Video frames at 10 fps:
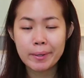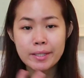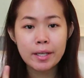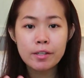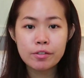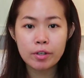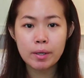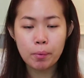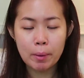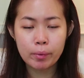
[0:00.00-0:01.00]
My skin is
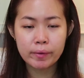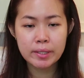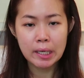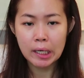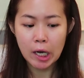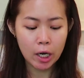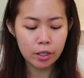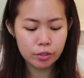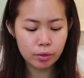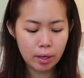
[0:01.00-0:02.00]
already prepped with
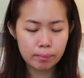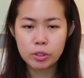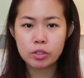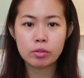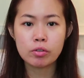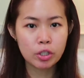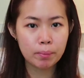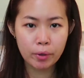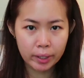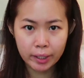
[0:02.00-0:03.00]
skincare, so I'm just gonna
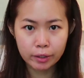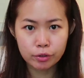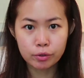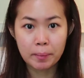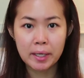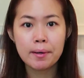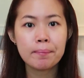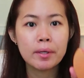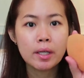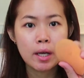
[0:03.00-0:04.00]
jump right into makeup.